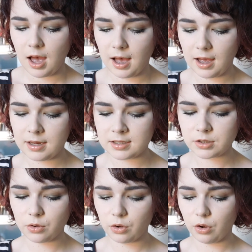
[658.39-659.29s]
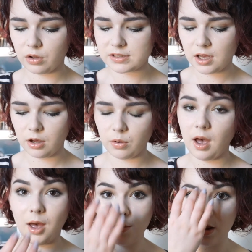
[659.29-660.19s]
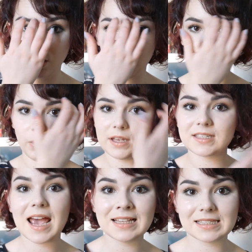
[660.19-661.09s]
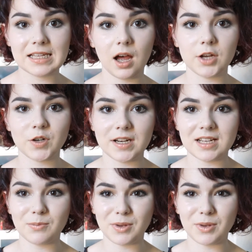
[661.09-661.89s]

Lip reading: and also a lot more intensely hydrating